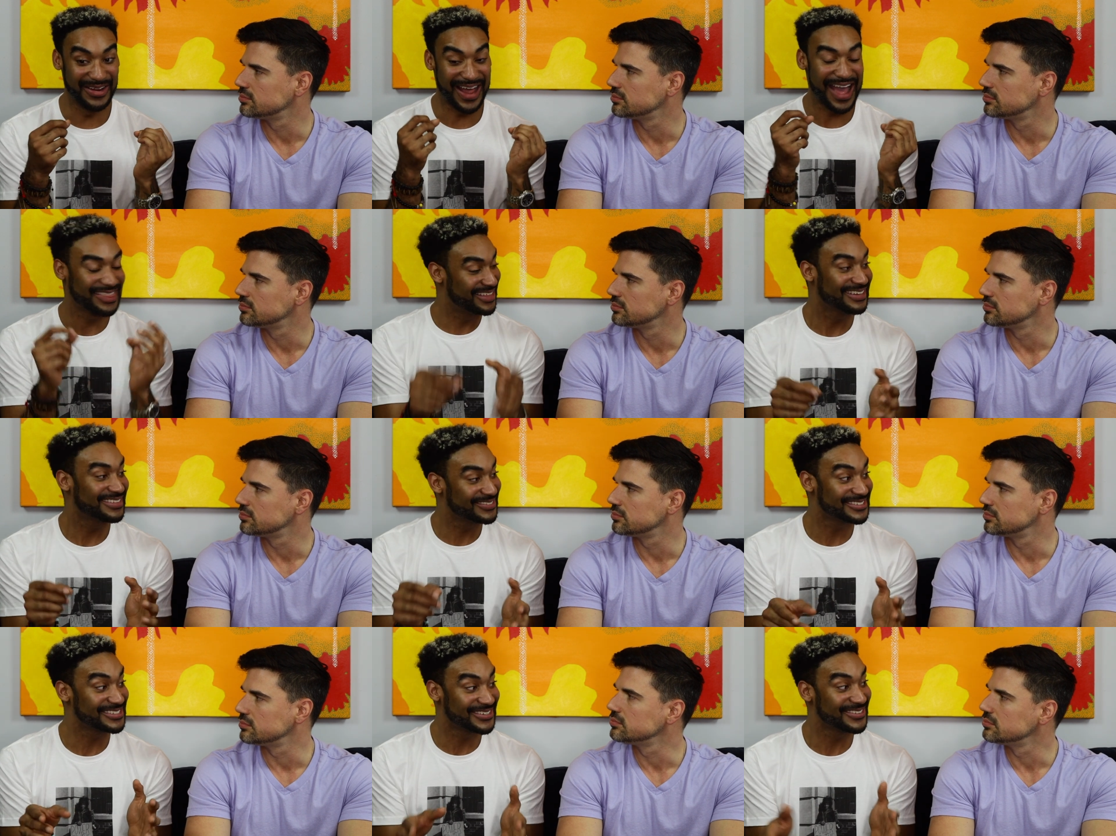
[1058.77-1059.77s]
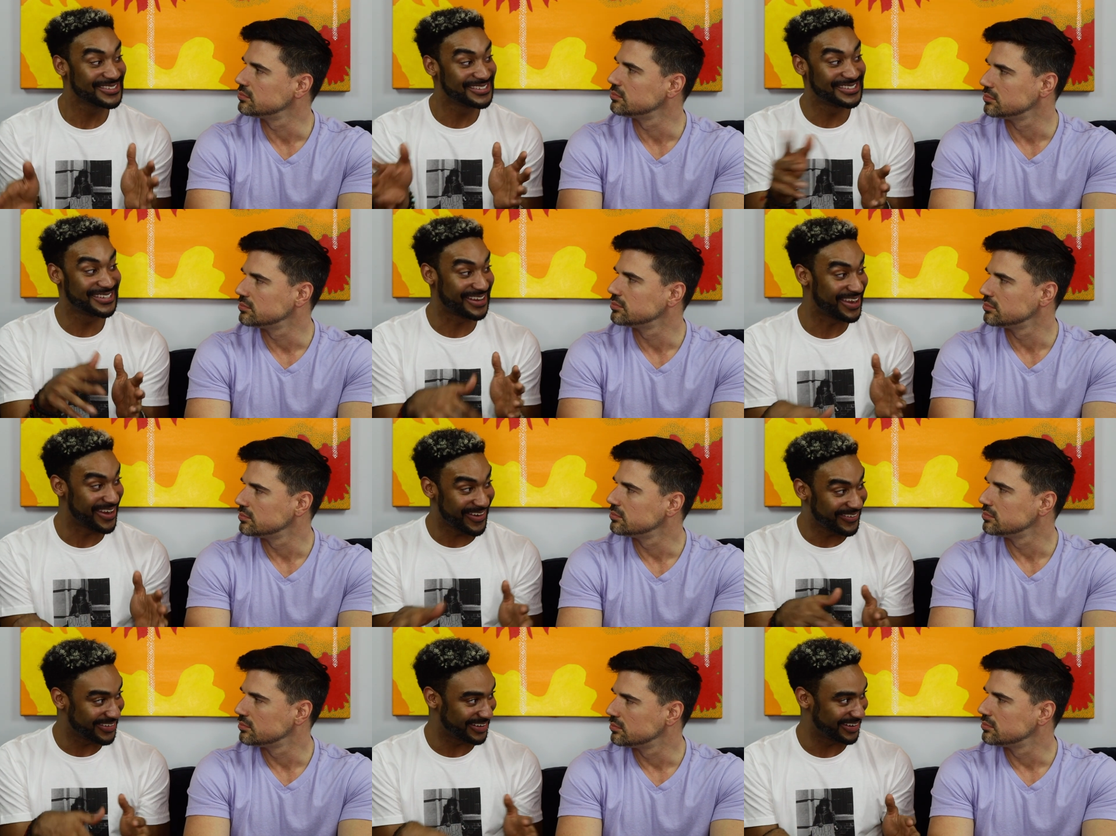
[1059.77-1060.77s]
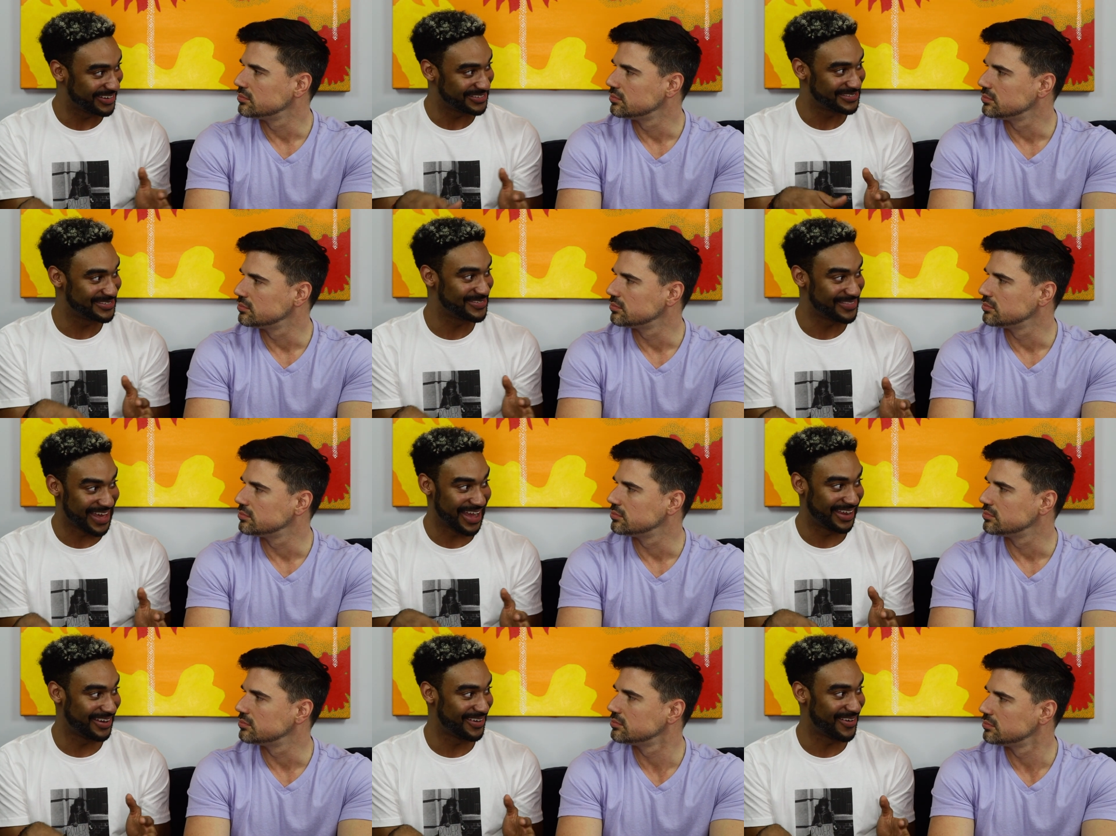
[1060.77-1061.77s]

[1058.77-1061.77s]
Speaker 1: I think there's a certain security to that.